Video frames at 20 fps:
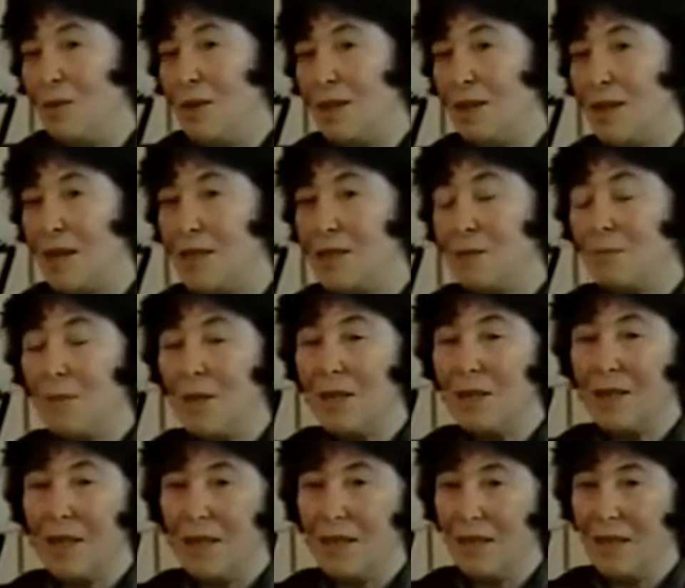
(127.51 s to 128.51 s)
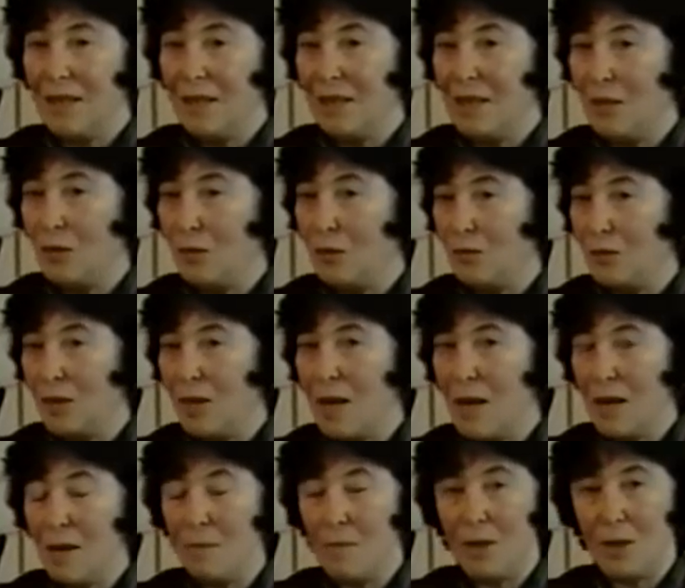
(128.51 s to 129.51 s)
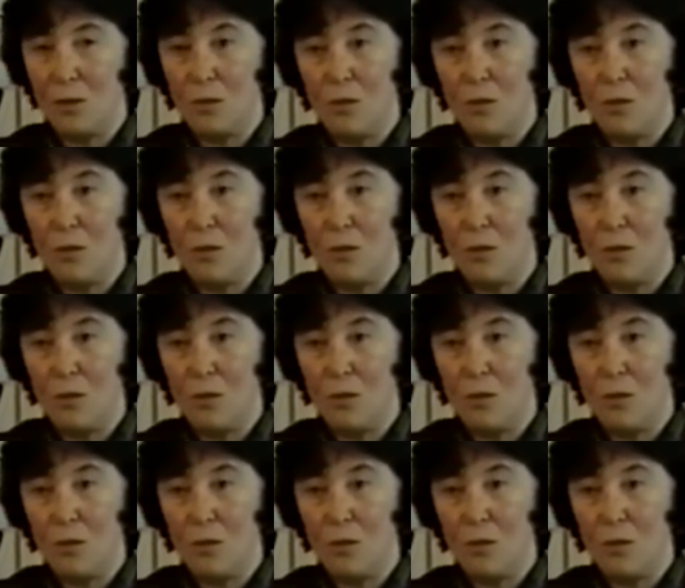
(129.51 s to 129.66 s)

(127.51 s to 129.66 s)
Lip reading: and I spent a great deal of time at